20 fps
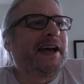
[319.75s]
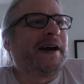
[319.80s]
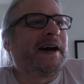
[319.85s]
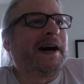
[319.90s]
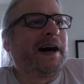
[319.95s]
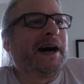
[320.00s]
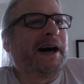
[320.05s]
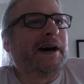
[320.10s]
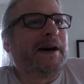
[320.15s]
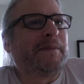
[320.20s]

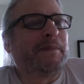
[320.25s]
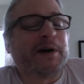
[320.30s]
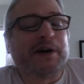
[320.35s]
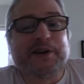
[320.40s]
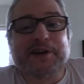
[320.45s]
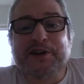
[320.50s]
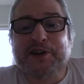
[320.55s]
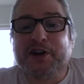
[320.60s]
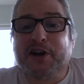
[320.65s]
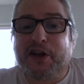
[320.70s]
Um,
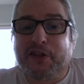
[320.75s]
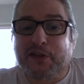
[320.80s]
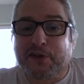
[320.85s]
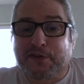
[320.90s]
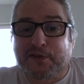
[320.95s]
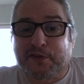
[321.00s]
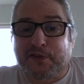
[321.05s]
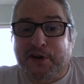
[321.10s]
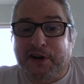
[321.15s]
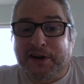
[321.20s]
on another
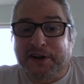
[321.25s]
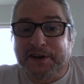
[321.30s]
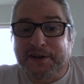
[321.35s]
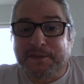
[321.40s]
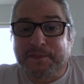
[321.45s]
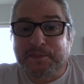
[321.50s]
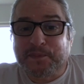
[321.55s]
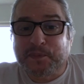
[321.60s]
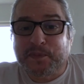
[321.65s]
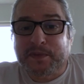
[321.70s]
front,
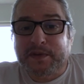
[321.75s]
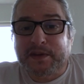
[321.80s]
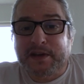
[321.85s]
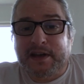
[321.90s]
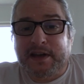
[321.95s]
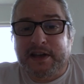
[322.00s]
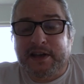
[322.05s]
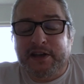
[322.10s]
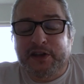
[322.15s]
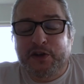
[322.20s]

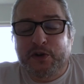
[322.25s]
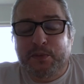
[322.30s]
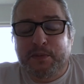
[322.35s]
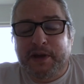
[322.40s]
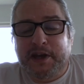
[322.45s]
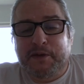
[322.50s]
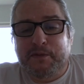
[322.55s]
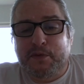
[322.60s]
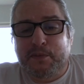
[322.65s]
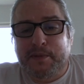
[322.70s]
you
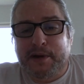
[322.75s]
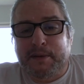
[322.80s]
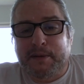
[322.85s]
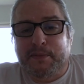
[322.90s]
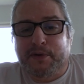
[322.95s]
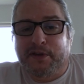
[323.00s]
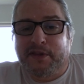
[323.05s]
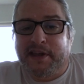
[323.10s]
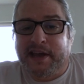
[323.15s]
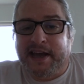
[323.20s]
may
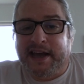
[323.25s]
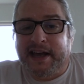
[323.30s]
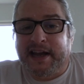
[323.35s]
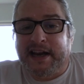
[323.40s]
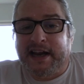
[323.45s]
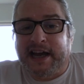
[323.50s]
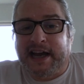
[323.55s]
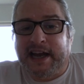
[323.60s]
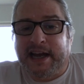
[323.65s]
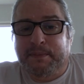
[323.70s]
remember
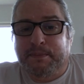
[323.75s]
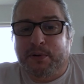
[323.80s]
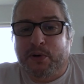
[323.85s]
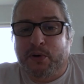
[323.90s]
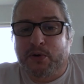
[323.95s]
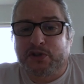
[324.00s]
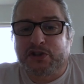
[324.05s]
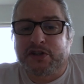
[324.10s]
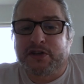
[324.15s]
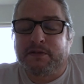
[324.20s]
that I
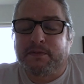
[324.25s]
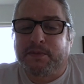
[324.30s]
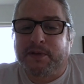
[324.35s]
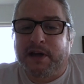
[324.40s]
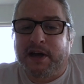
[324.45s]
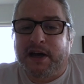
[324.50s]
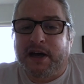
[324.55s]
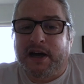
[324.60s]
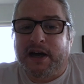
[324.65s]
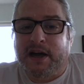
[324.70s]
posted a
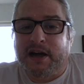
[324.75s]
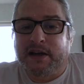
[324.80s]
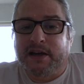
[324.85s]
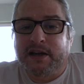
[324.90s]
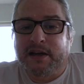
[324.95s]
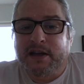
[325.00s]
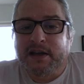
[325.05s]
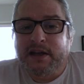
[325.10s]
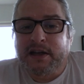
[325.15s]
blog,